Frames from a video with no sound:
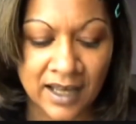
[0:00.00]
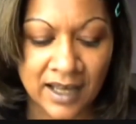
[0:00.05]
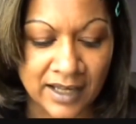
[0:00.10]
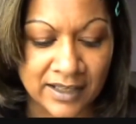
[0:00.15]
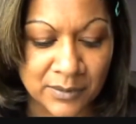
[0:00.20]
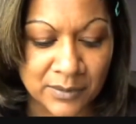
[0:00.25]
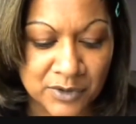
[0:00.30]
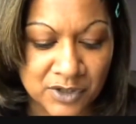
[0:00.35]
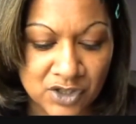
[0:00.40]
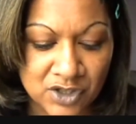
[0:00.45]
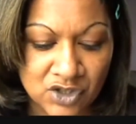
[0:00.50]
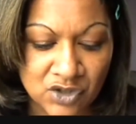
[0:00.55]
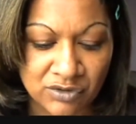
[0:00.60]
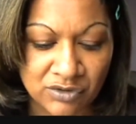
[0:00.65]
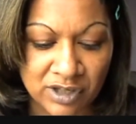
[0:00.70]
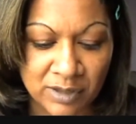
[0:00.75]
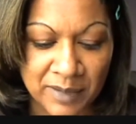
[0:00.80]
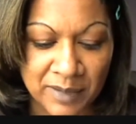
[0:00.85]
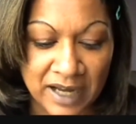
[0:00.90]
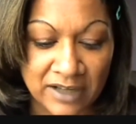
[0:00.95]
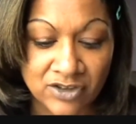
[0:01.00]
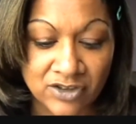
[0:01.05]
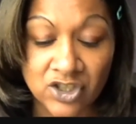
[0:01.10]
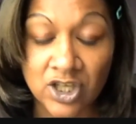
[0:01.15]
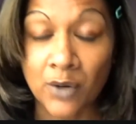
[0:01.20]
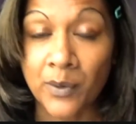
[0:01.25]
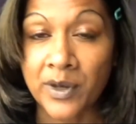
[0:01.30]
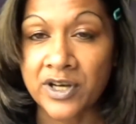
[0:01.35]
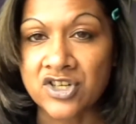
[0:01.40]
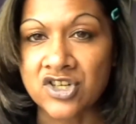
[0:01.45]
and it was a story about
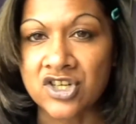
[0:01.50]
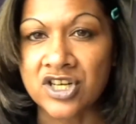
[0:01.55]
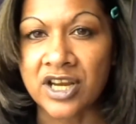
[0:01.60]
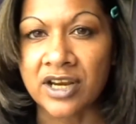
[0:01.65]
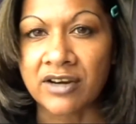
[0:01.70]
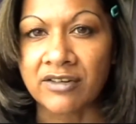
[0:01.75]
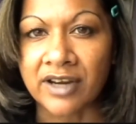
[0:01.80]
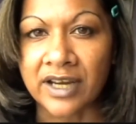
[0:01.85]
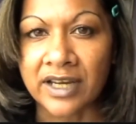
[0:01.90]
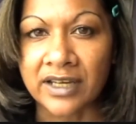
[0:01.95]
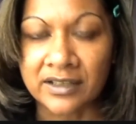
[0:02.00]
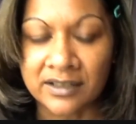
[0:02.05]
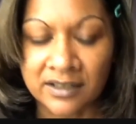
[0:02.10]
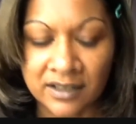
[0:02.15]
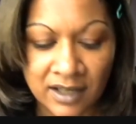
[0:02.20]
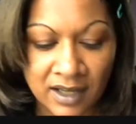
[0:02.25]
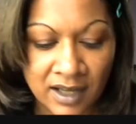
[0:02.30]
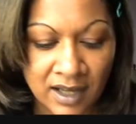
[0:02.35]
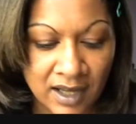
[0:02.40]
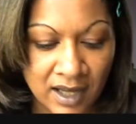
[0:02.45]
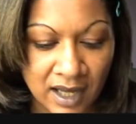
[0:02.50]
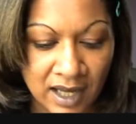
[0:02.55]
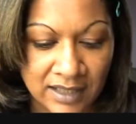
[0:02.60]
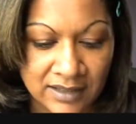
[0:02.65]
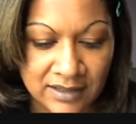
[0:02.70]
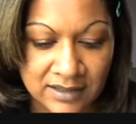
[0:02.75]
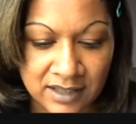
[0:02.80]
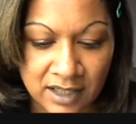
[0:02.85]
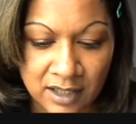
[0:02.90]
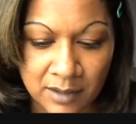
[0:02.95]
geoengineering,
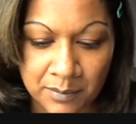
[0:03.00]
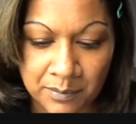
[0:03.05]
and